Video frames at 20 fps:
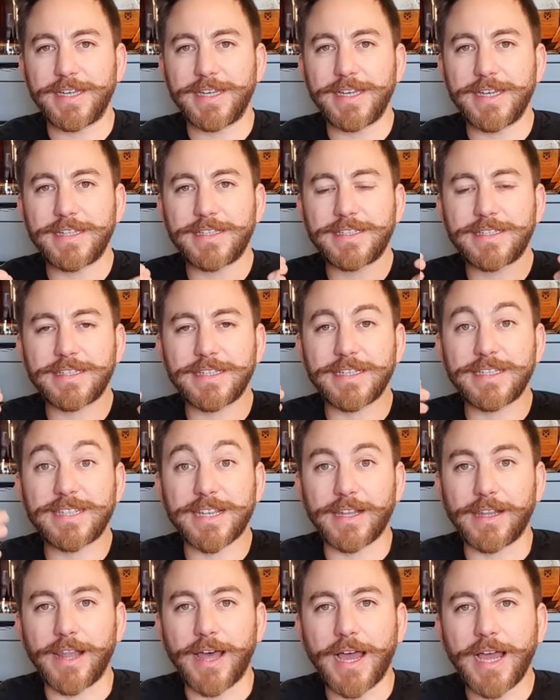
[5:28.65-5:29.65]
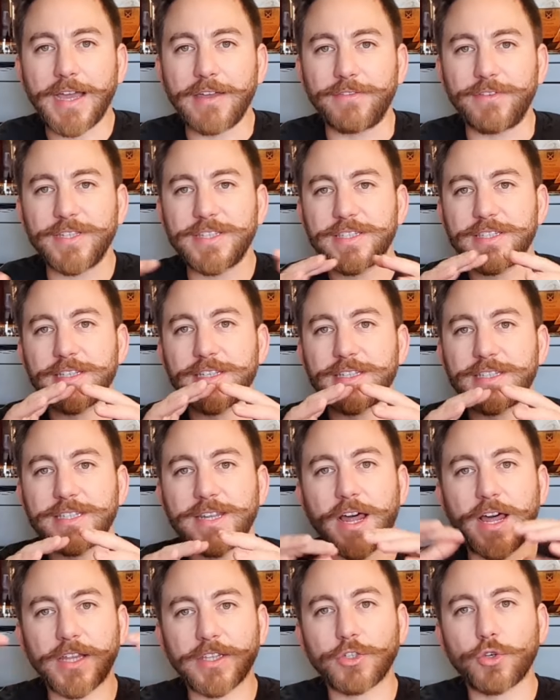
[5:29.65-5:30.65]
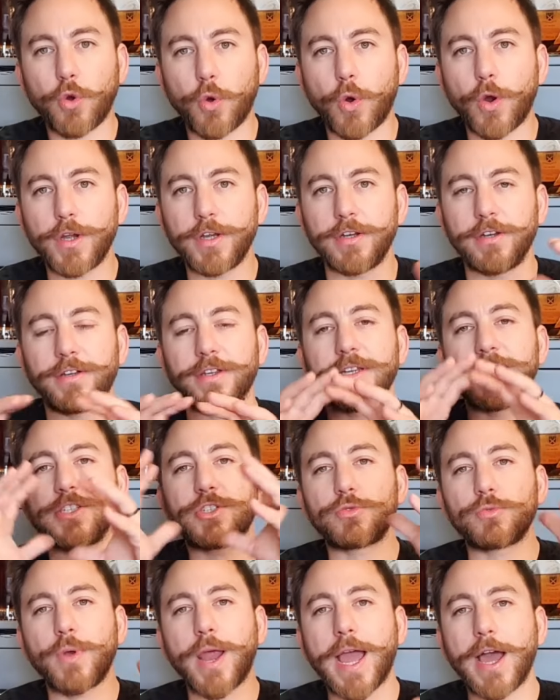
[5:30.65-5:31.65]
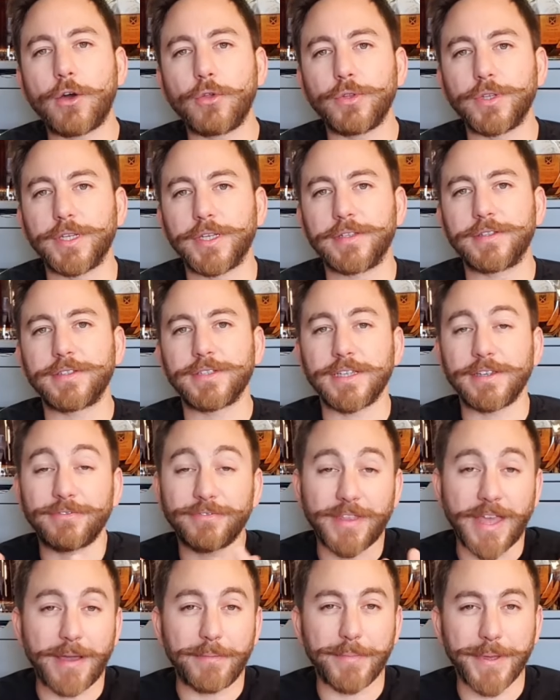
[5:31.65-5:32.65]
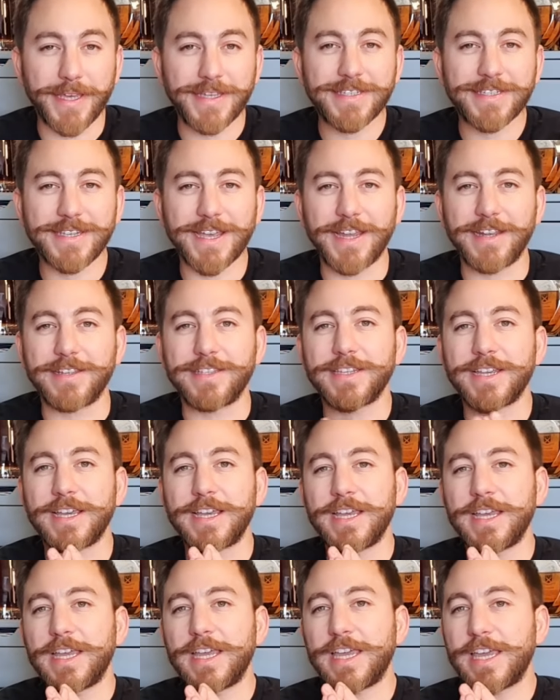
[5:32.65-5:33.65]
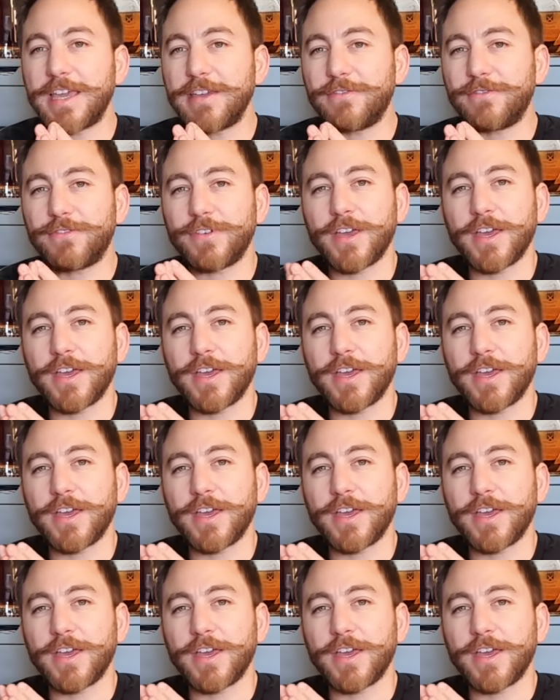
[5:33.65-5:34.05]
It's alive. It's not cornered. It's rounded, if that makes sense. If